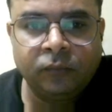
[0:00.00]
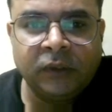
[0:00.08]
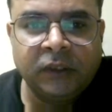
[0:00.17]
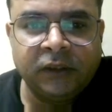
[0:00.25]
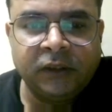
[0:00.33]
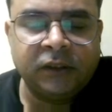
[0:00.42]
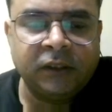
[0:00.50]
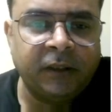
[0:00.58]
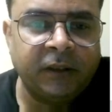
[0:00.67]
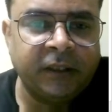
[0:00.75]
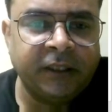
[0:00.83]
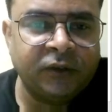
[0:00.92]
this is
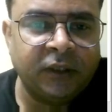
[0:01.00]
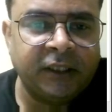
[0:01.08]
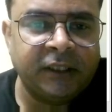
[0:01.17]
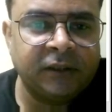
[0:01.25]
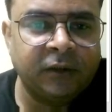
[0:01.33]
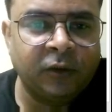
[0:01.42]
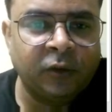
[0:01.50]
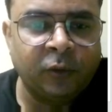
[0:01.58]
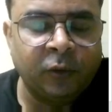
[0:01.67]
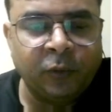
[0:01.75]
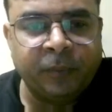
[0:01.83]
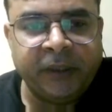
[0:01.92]
a actually
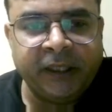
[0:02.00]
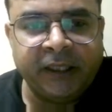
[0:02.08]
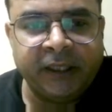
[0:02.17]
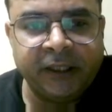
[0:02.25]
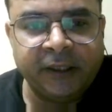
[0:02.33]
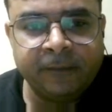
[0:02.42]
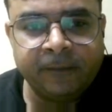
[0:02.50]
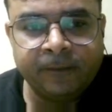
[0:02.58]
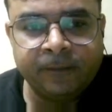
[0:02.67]
opening here,